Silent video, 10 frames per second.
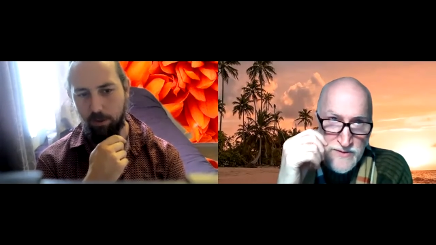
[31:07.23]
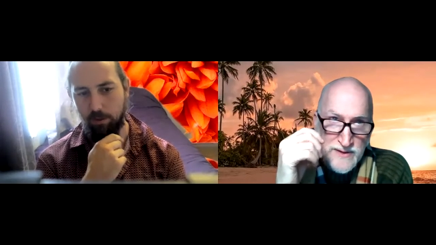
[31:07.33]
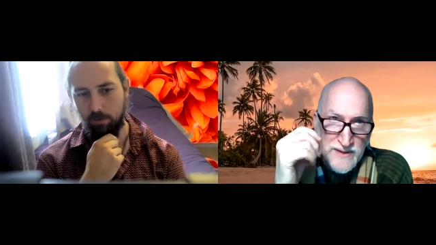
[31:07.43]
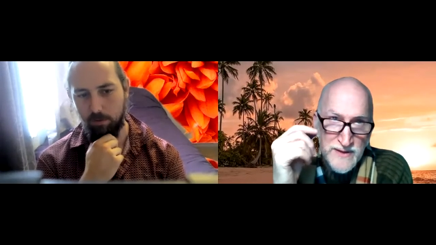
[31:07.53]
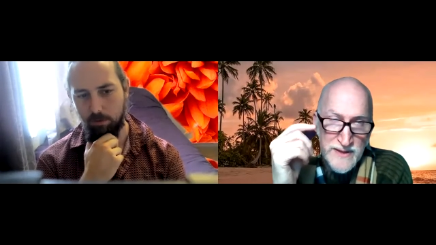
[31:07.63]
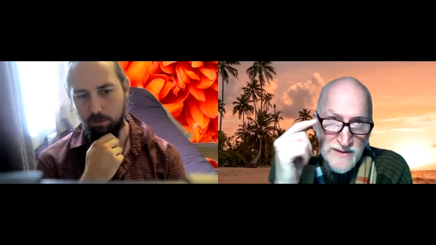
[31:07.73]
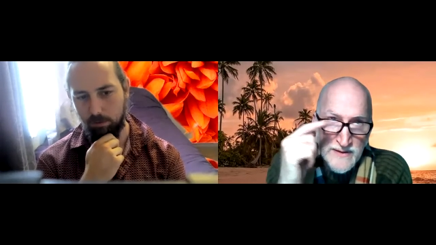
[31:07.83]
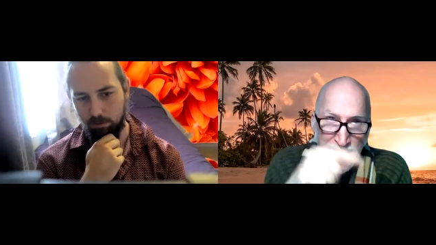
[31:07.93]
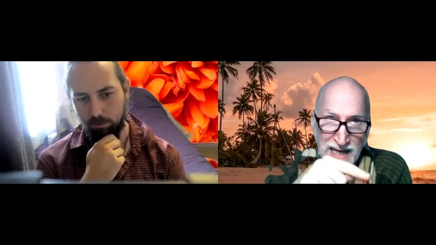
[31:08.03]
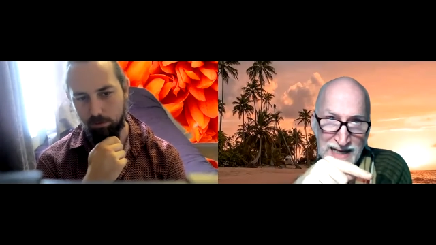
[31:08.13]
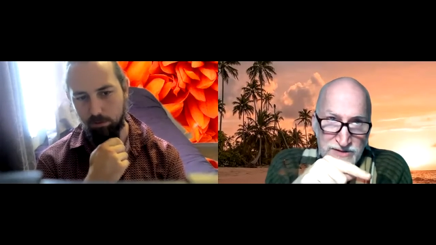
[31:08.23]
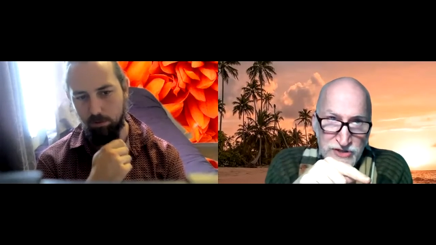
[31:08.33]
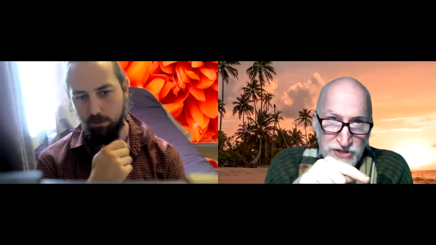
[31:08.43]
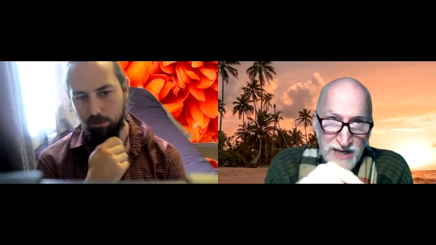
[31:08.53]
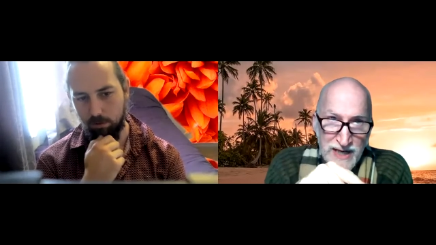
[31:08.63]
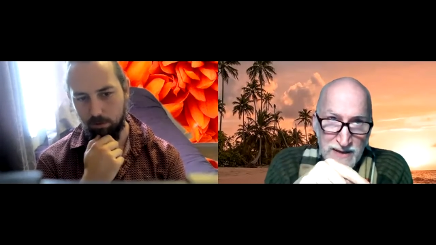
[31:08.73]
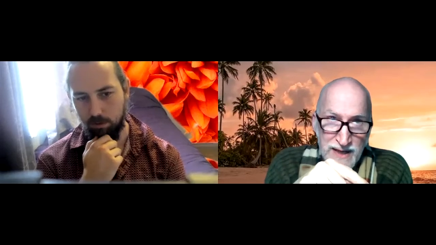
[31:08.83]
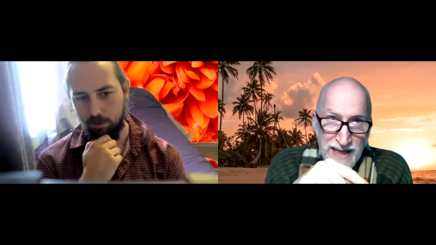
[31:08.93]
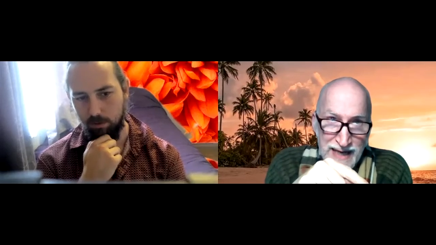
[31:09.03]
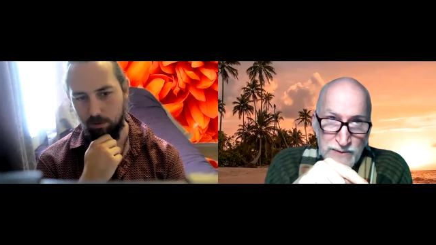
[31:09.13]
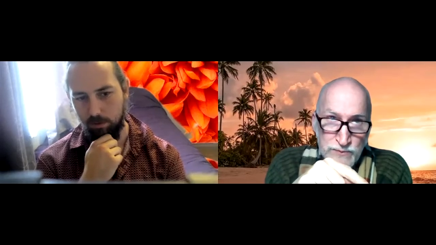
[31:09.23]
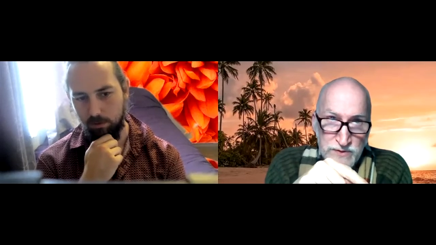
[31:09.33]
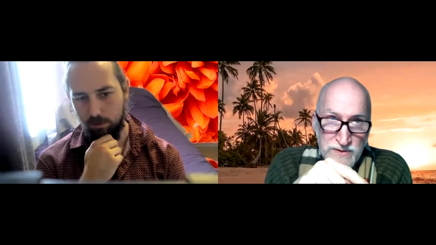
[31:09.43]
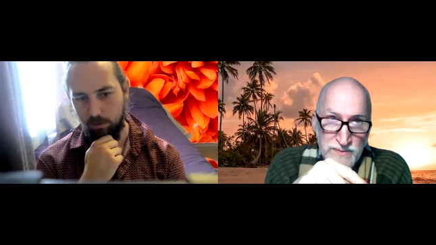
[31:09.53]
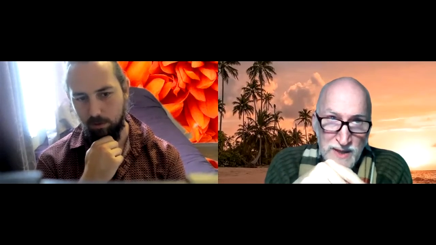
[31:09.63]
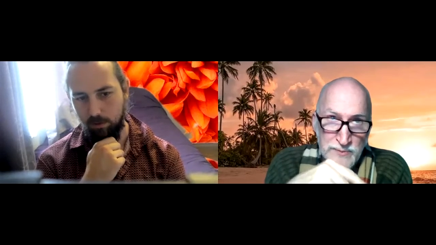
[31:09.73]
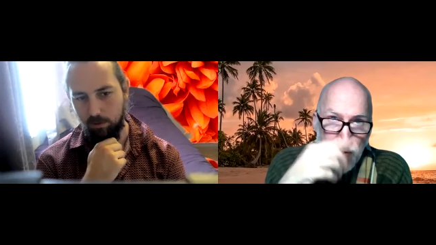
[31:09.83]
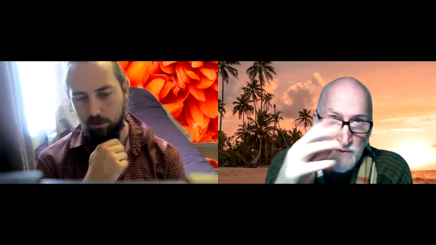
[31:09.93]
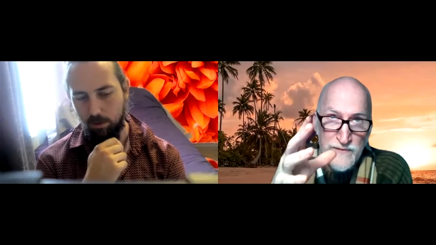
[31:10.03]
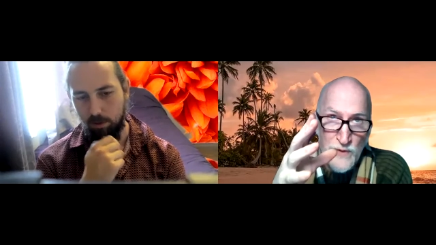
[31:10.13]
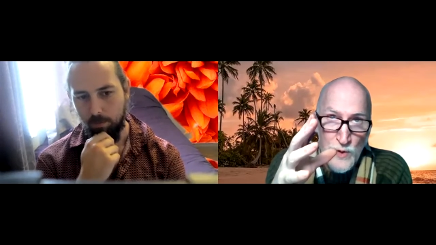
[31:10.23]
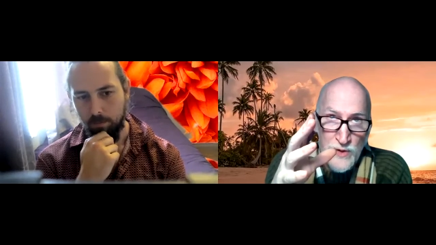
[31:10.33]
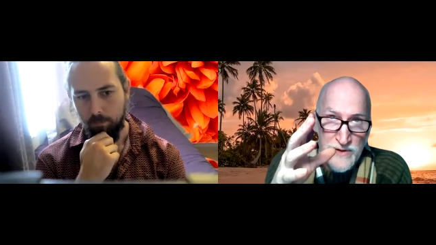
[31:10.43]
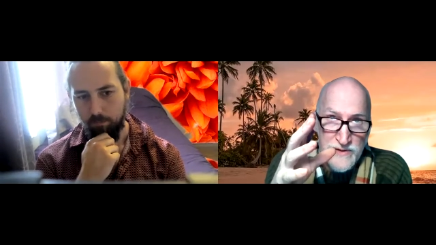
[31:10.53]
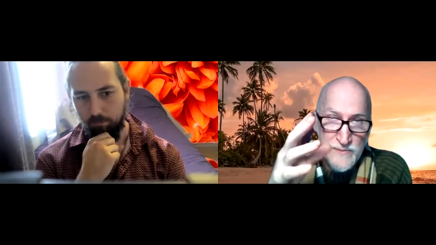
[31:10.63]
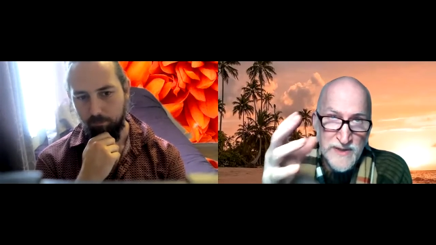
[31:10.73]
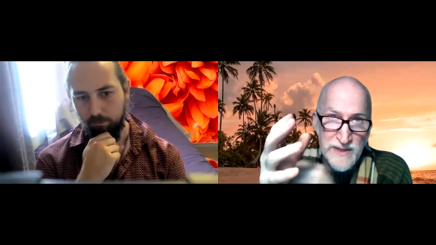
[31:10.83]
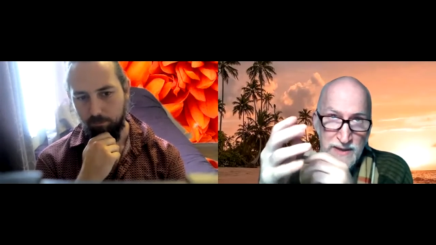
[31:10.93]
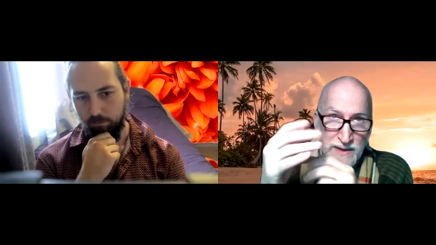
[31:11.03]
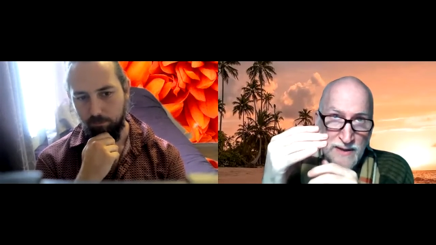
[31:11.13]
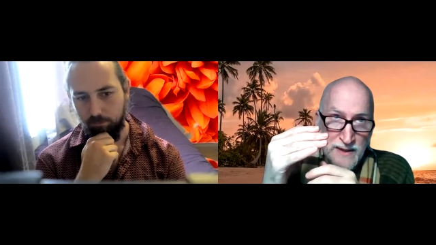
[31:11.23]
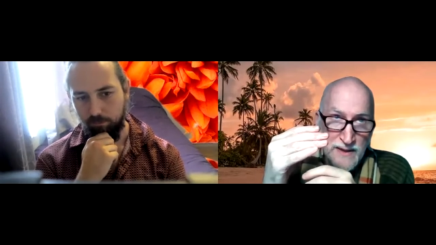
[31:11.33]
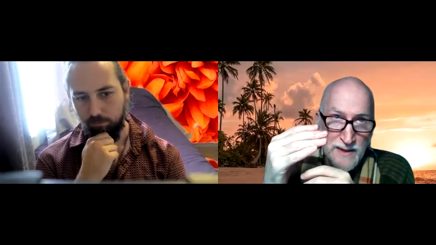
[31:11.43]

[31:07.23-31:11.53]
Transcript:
Speaker 1: I in the, in the, last chat I had with them, I put it forward as being